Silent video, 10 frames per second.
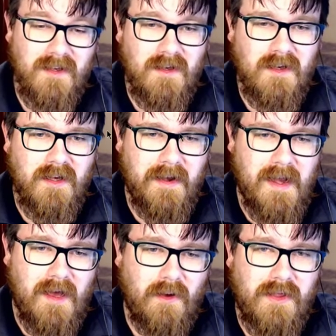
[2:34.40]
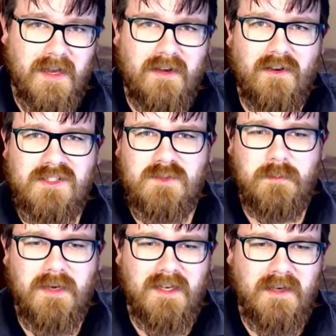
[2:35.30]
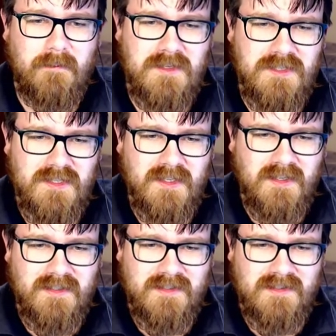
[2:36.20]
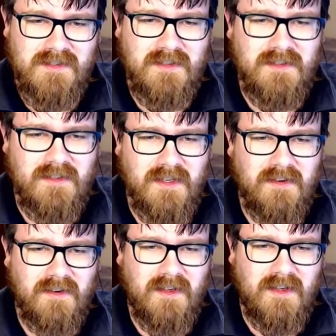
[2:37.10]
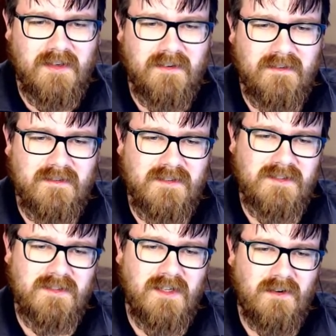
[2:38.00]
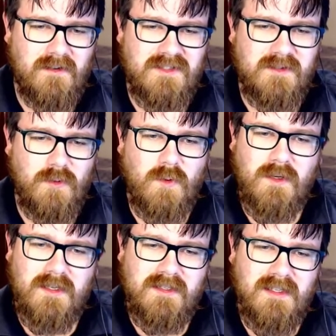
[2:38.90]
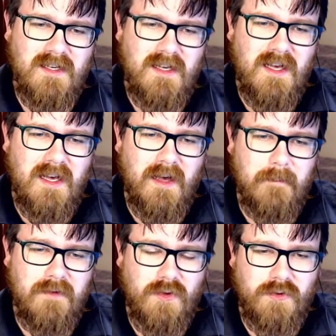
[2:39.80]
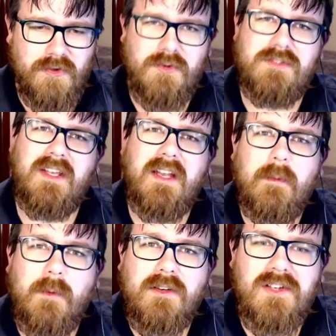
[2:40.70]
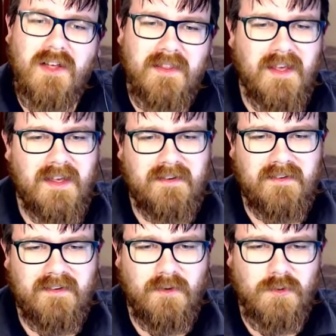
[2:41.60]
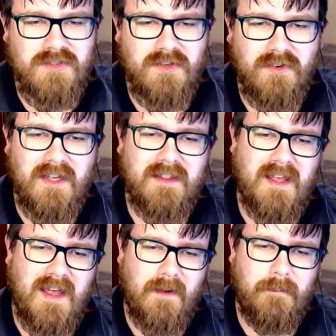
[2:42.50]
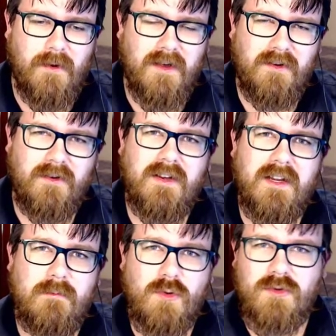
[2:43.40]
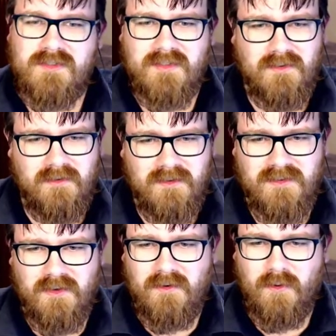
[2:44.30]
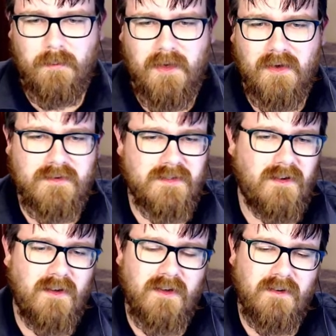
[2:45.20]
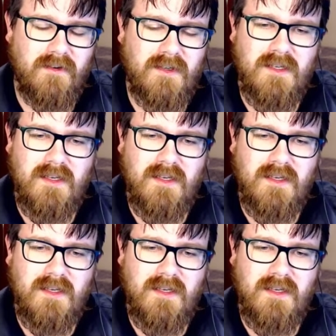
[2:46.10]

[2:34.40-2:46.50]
Uh, now that nice big image is down here, it's a lot smaller. Um, if you're using an image like that, you also don't get the app icon anymore, so there's no little PowerShell icon.